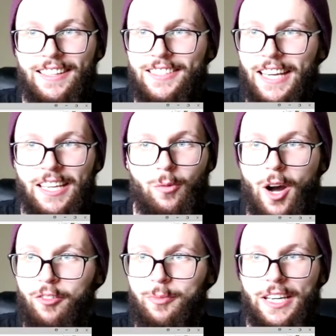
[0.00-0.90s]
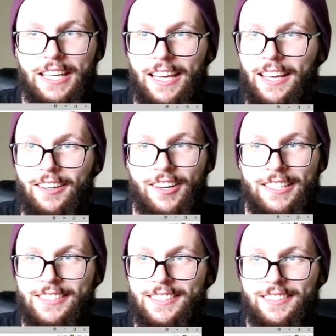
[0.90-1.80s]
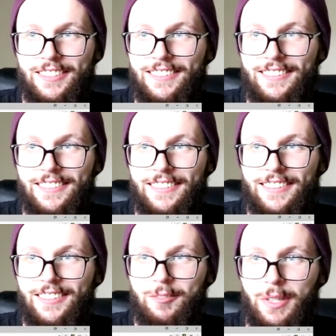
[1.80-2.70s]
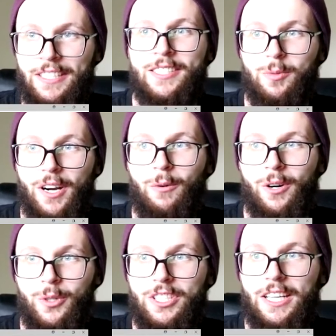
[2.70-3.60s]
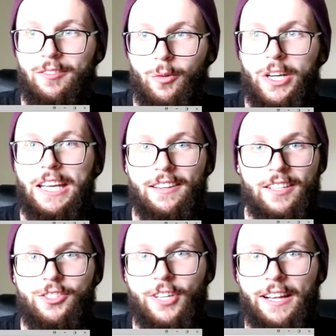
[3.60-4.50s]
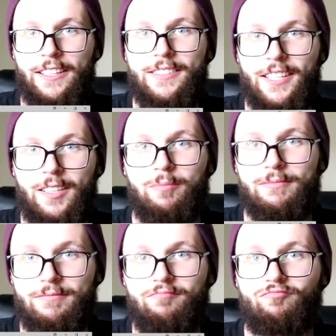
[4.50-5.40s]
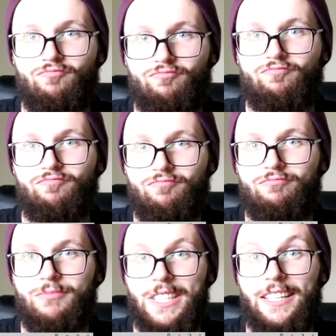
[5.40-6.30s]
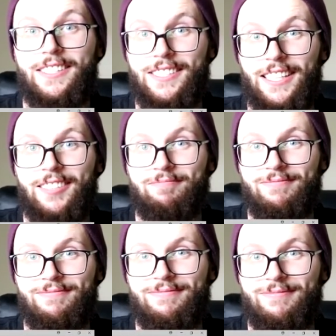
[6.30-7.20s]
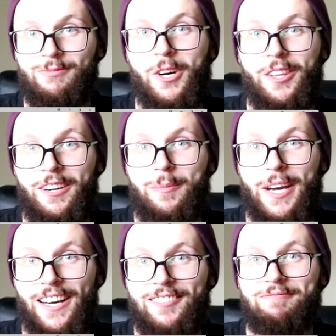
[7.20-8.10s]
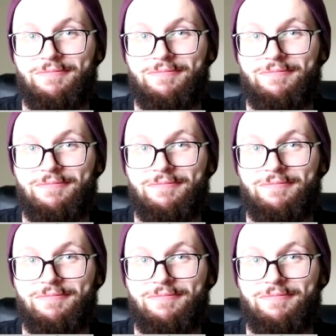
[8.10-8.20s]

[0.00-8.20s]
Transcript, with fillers: It's taken a while for me to get here, guys, but this is what I want to achieve. I want to get in the Australian team. So let's see what they're about.